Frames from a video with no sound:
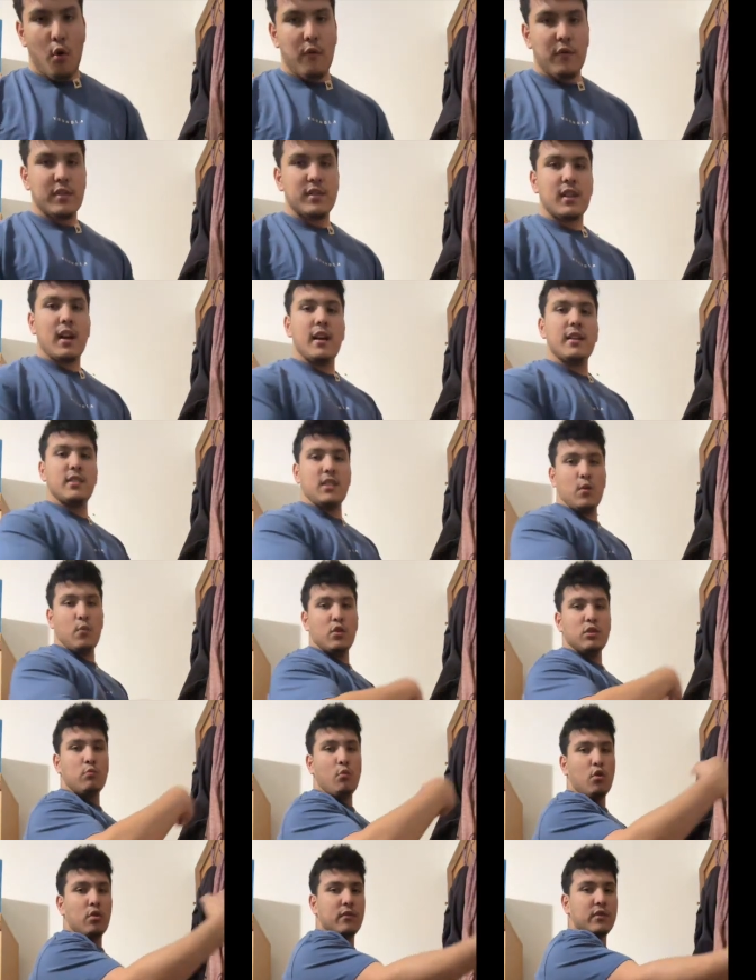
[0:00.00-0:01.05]
oversized. It
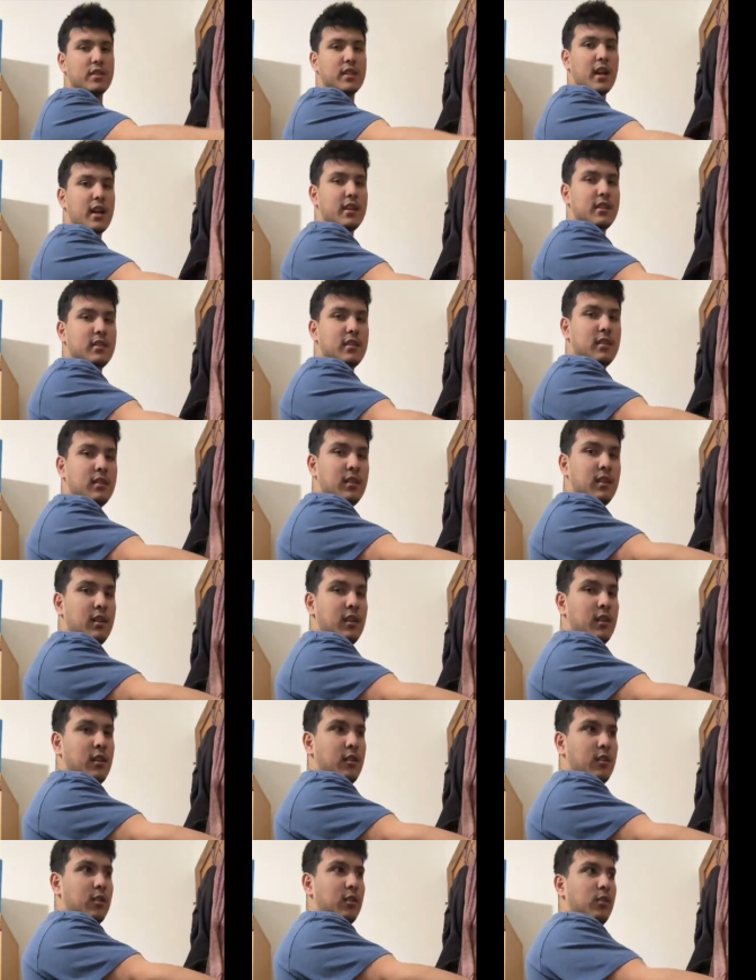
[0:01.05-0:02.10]
was more oversized
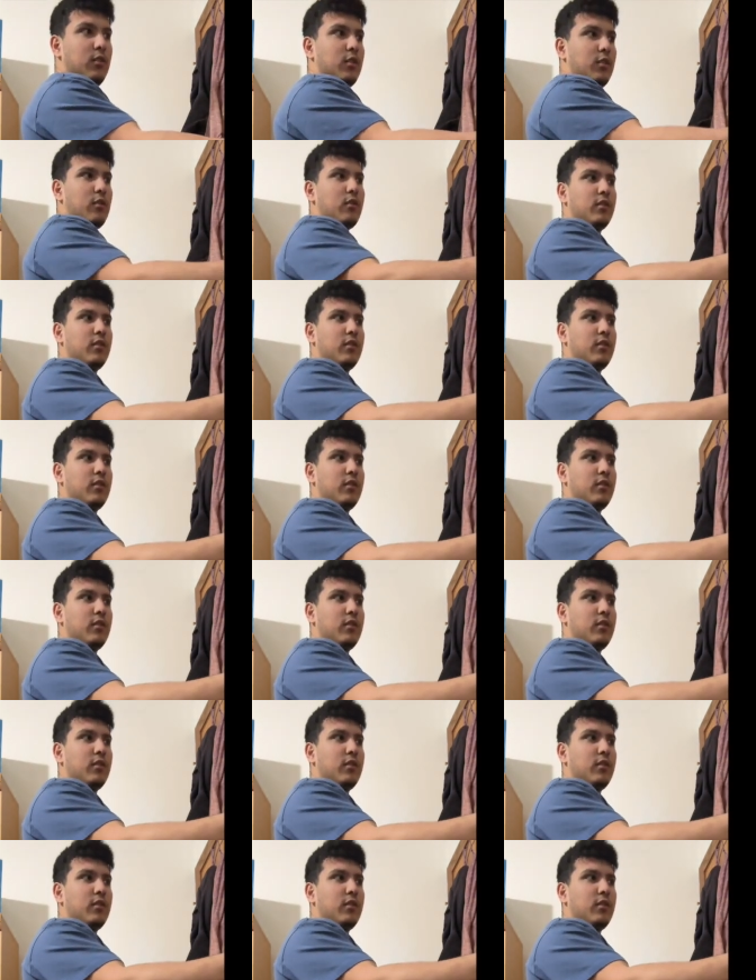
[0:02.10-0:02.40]
earlier